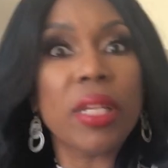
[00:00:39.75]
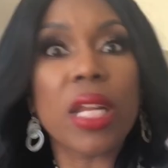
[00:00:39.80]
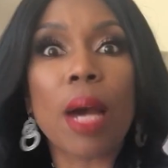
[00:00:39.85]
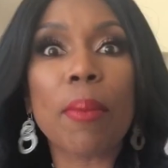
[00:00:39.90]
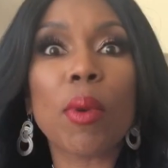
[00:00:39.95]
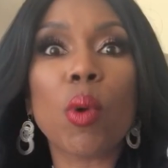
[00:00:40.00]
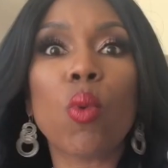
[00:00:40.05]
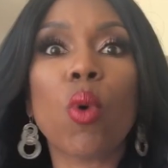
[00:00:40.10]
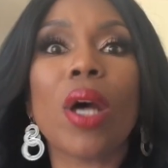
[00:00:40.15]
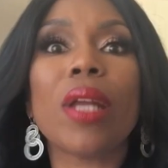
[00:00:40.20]

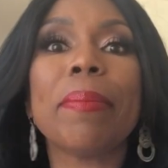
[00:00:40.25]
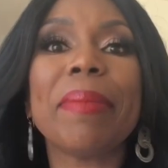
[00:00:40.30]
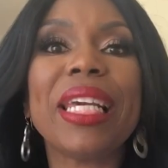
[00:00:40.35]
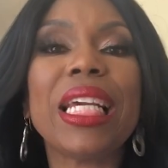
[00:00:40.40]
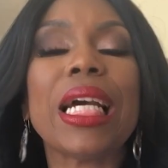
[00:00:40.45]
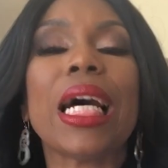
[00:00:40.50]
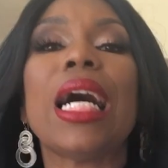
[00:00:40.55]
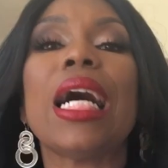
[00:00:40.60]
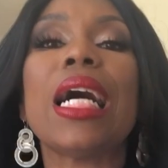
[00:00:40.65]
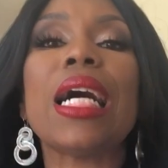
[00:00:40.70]
Number one,
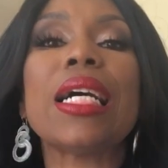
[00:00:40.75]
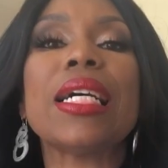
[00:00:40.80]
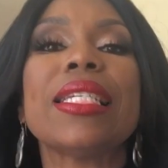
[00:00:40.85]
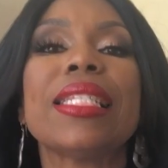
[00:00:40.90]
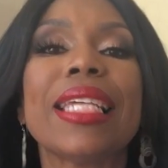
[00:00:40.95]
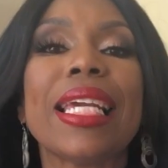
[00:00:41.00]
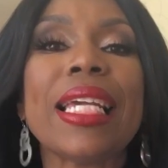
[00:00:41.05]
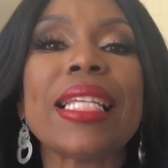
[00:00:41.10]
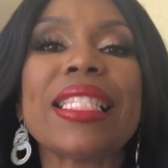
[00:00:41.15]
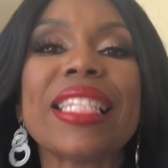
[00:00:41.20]

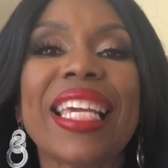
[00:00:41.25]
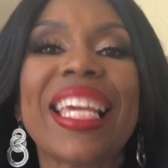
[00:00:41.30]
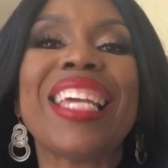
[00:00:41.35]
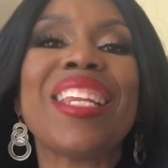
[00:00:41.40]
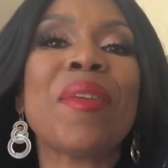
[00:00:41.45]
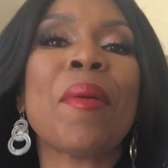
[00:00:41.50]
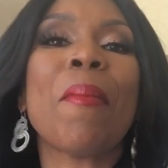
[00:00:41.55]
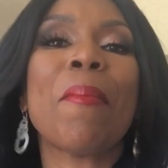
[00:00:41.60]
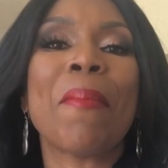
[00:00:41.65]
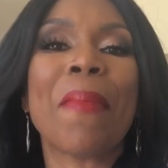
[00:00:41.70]
because it's
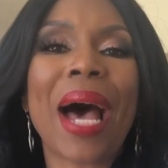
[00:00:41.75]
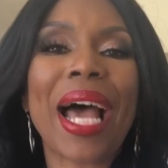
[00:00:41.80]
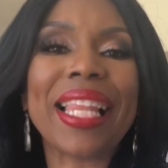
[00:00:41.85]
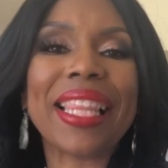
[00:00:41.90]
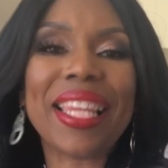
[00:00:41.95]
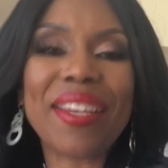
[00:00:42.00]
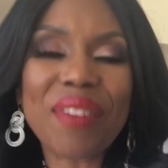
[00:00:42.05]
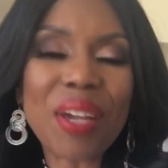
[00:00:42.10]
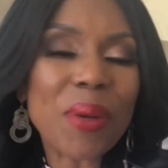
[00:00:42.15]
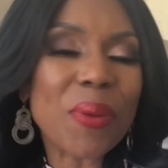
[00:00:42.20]
in my
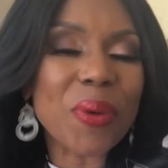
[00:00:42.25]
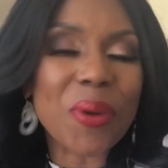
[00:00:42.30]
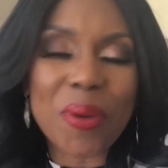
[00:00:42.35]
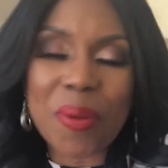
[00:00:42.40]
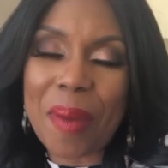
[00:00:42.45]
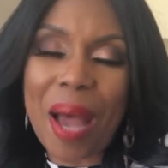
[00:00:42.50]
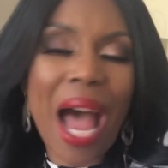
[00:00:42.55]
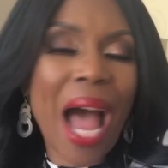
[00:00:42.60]
living room.